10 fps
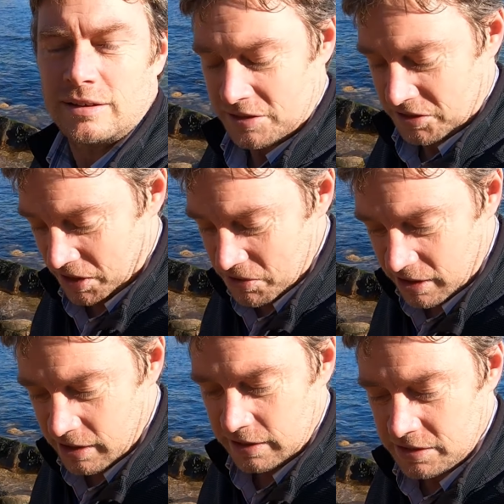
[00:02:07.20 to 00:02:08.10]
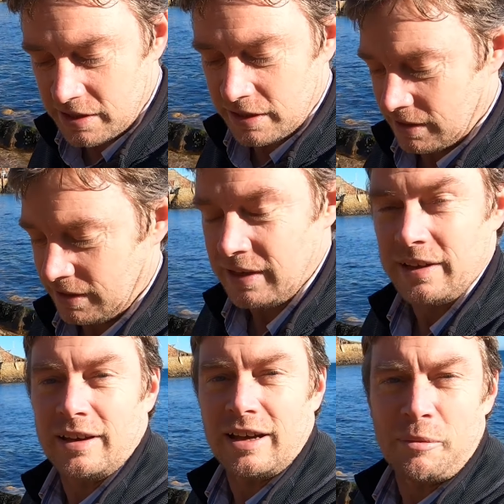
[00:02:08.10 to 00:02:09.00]
So guys,
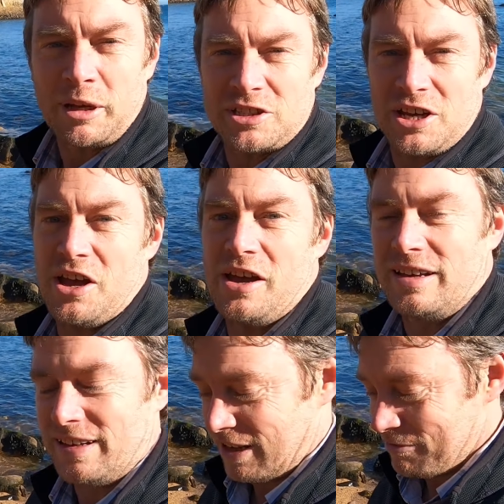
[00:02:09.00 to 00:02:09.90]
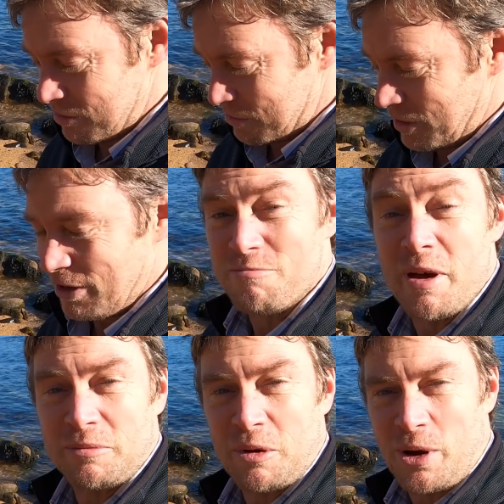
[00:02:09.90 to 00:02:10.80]
I'm at I've
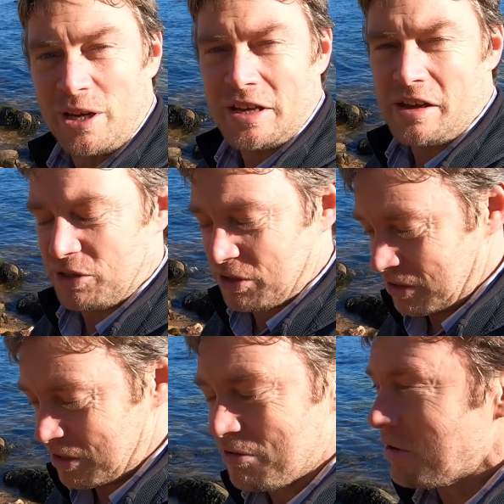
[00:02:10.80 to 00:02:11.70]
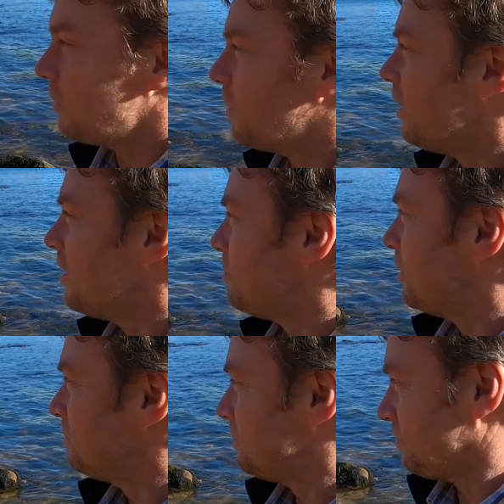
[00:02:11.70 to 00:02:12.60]
made my way down to Krail Harbour,